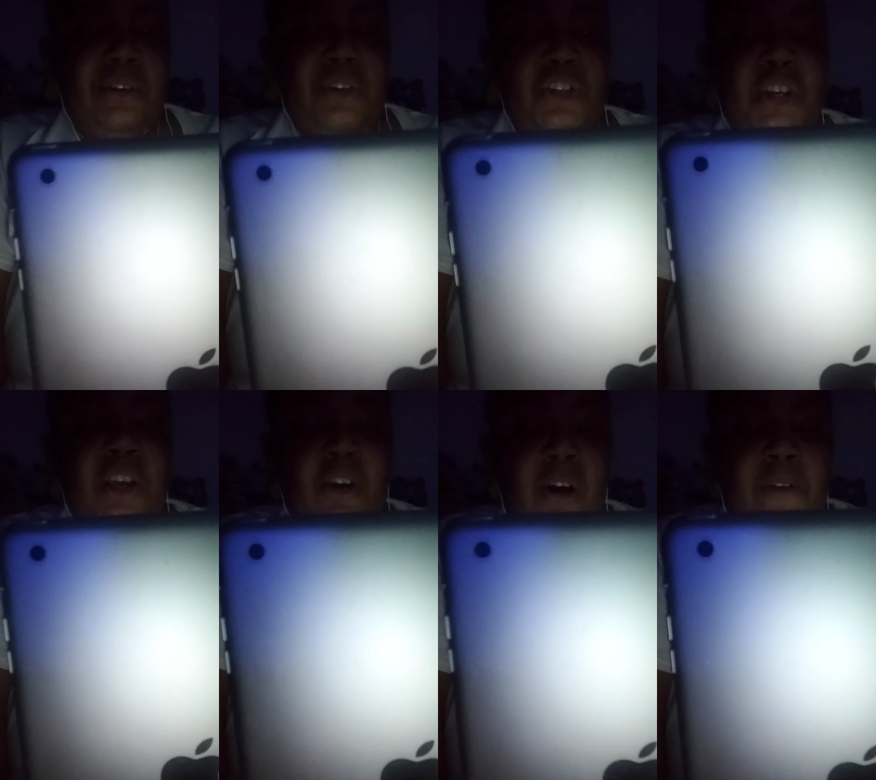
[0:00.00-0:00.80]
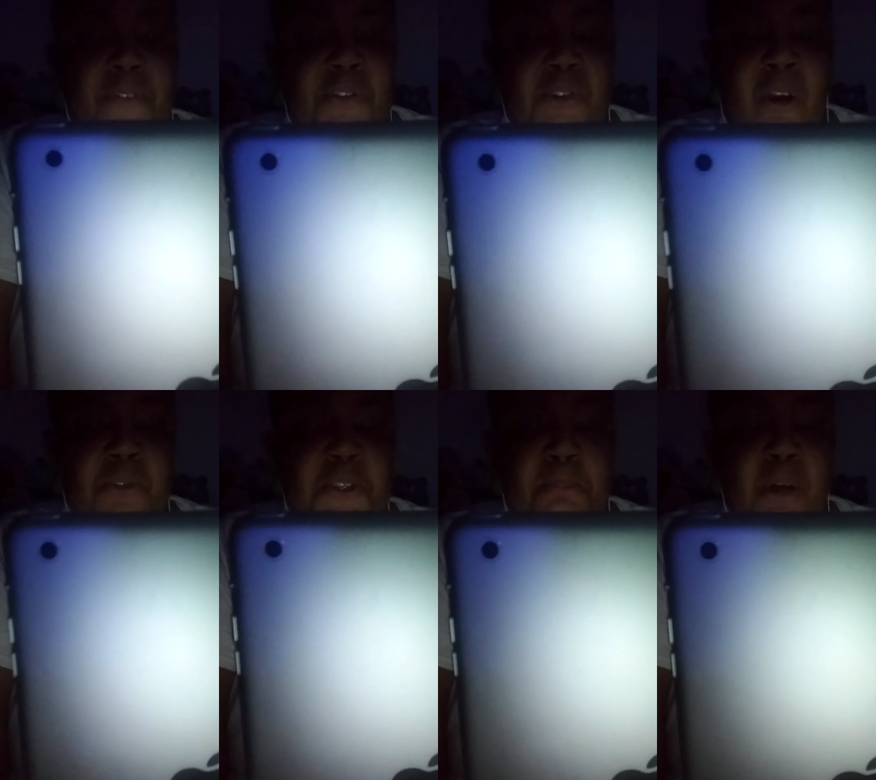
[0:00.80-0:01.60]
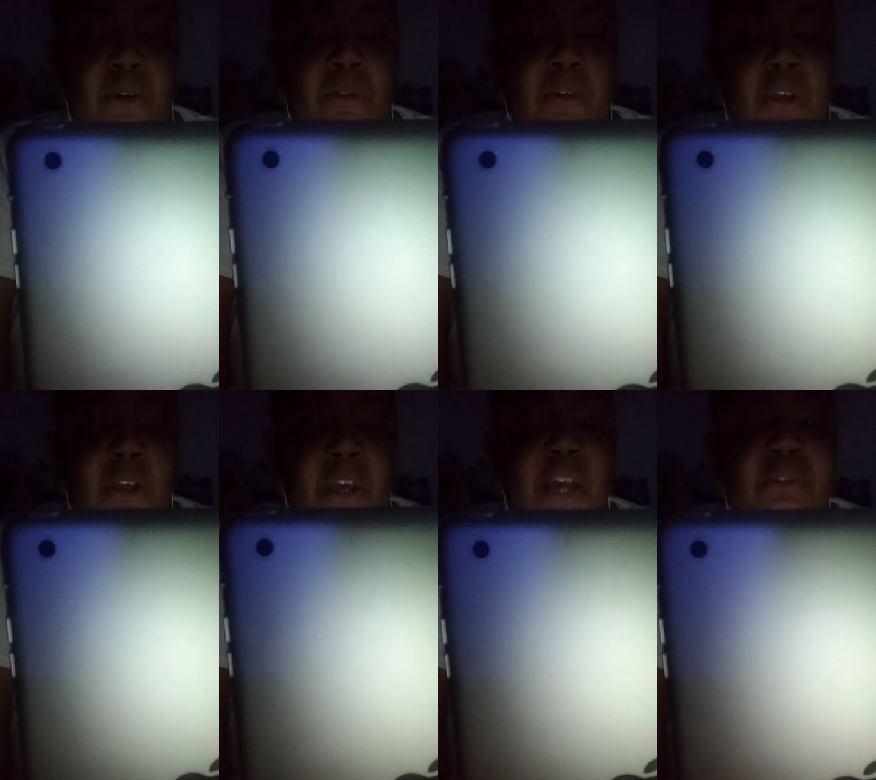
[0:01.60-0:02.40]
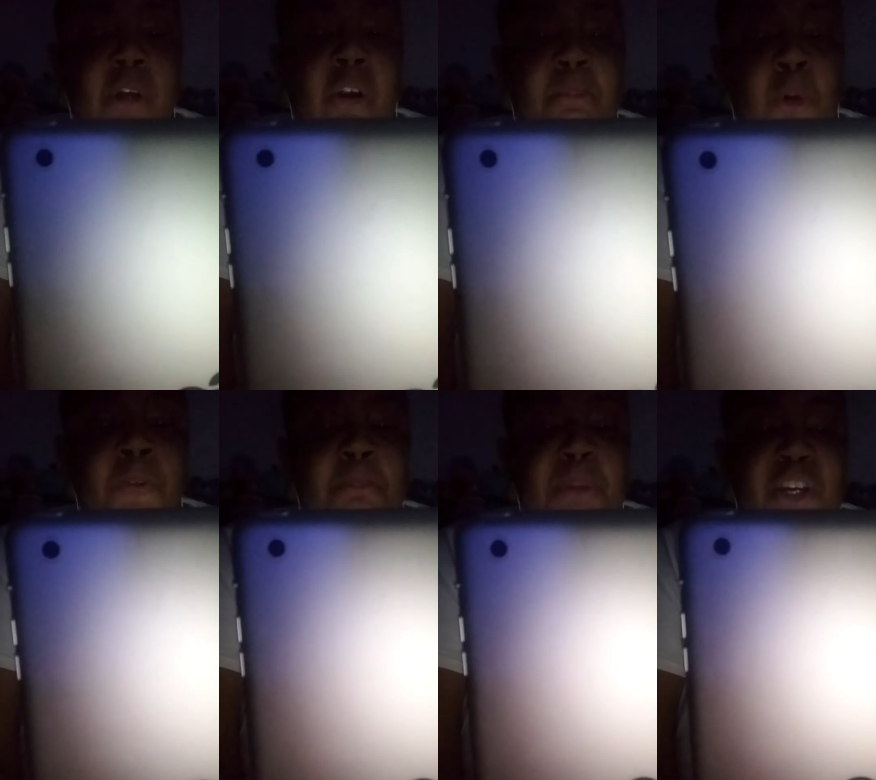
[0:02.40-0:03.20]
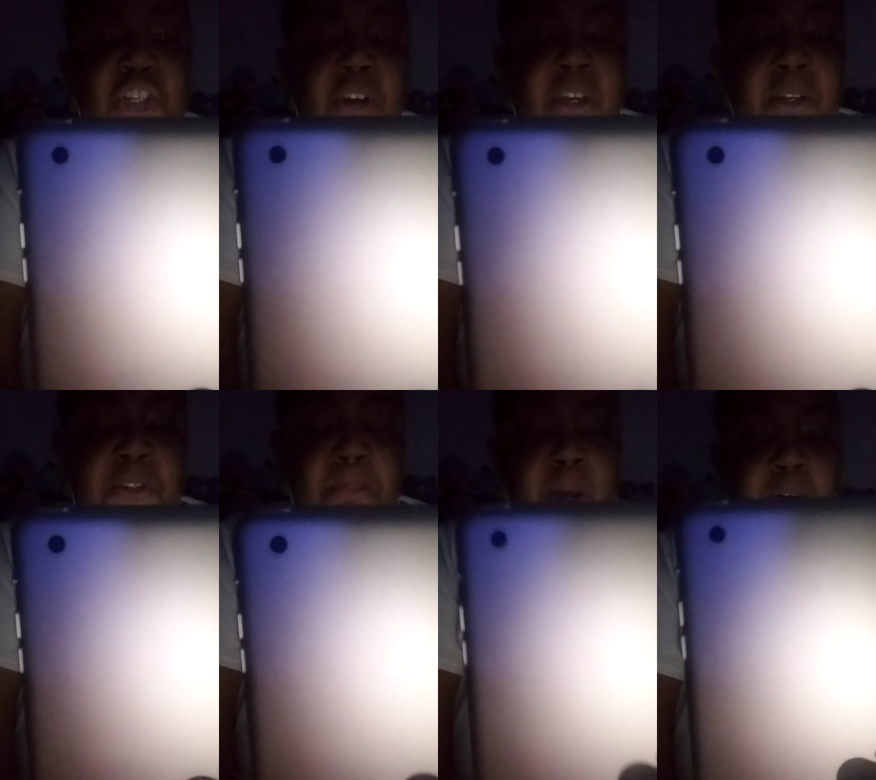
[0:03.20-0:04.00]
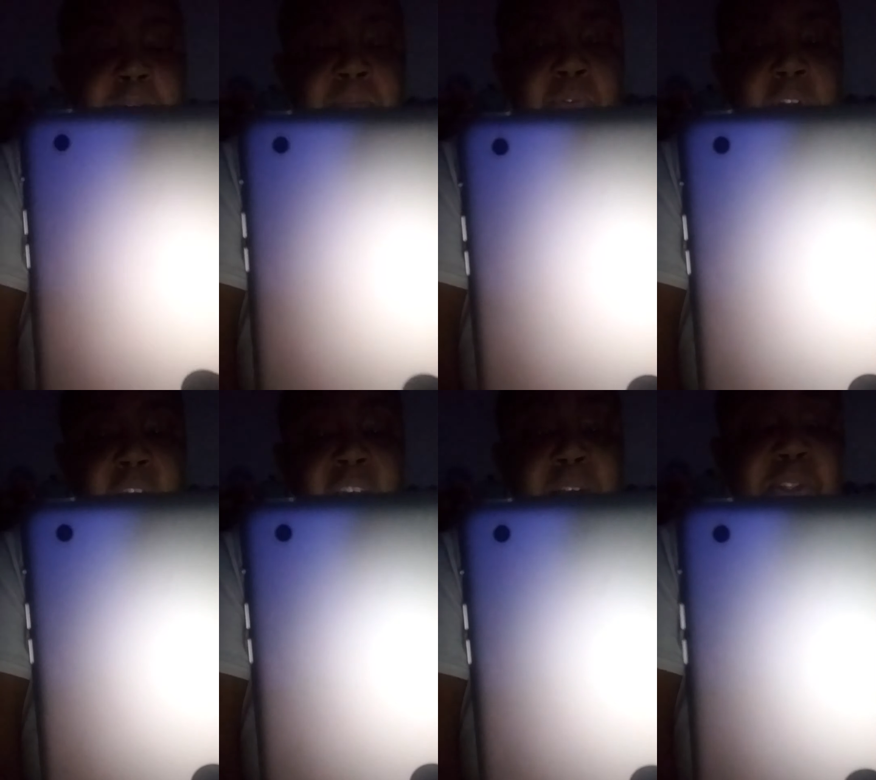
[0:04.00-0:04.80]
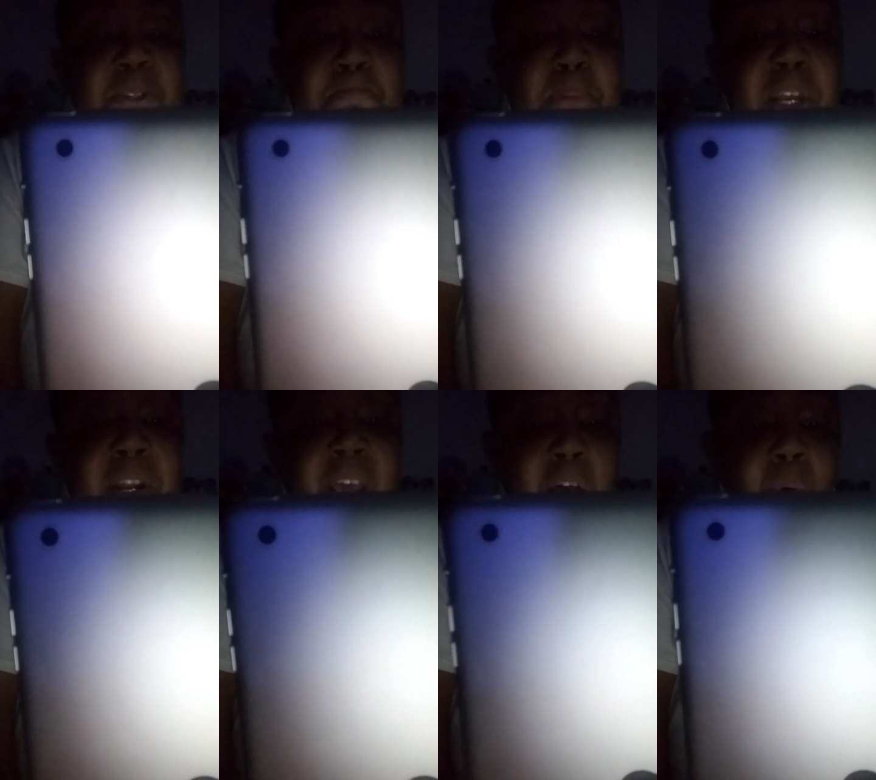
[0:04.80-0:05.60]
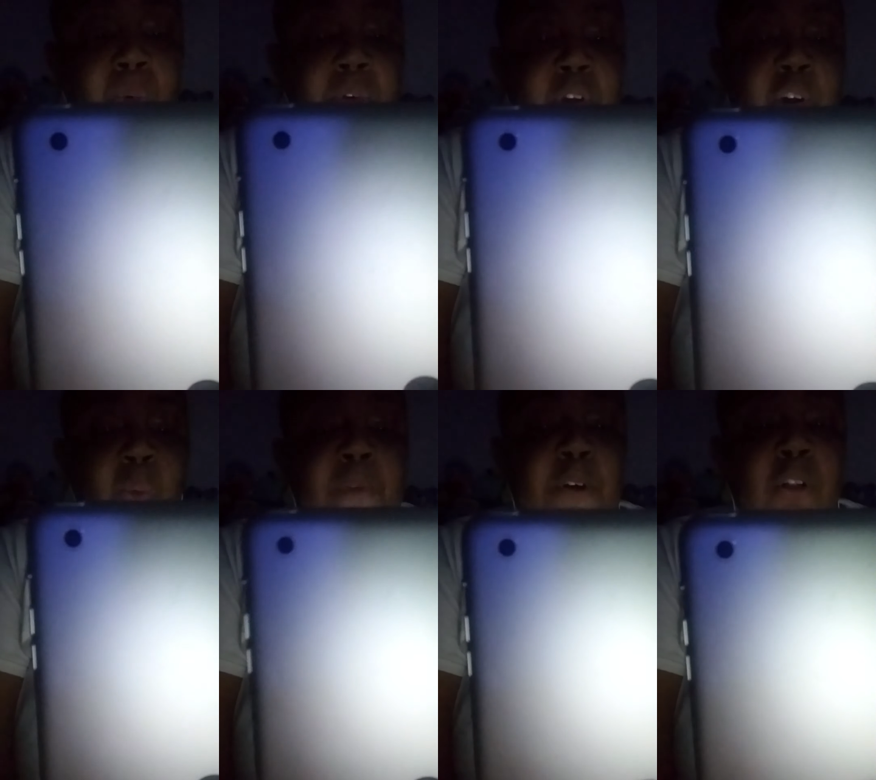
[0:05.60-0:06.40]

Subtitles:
No face is visible, so there are no lips to read.